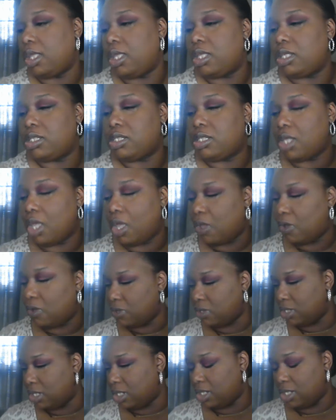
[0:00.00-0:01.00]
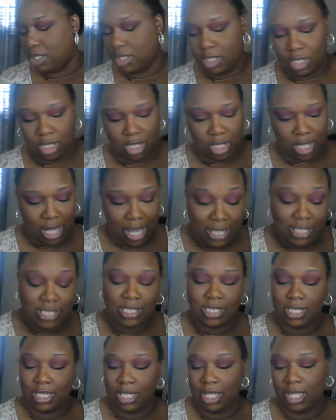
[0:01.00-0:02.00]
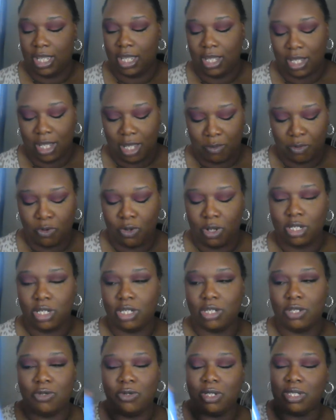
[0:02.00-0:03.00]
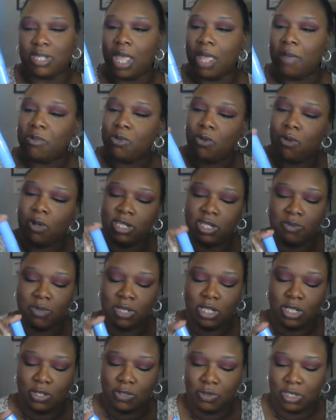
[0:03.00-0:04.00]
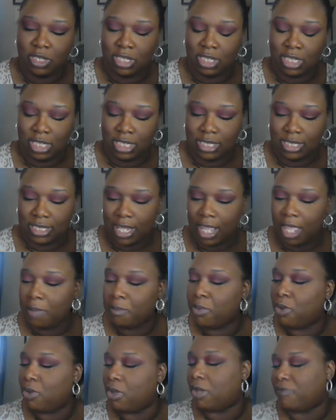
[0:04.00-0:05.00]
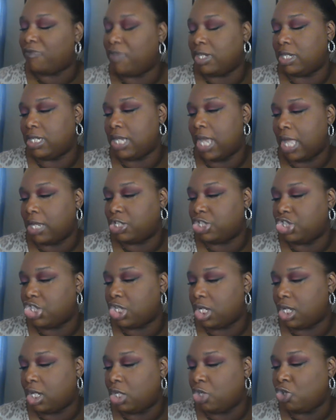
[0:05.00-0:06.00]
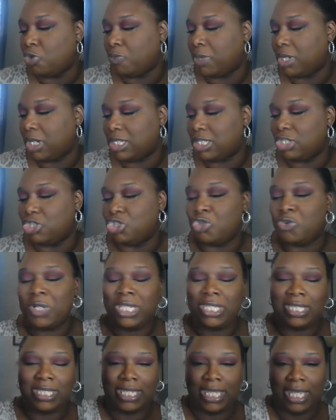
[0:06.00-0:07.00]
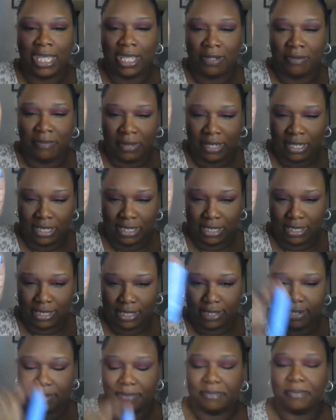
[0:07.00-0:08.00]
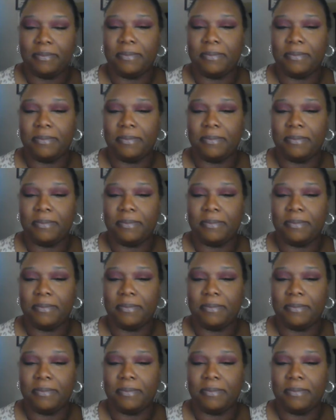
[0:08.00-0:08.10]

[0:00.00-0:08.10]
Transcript: So the next thing I'm going to do is I'm going to be using this sample of the Tatcha Luminous Dewy Skin Mist.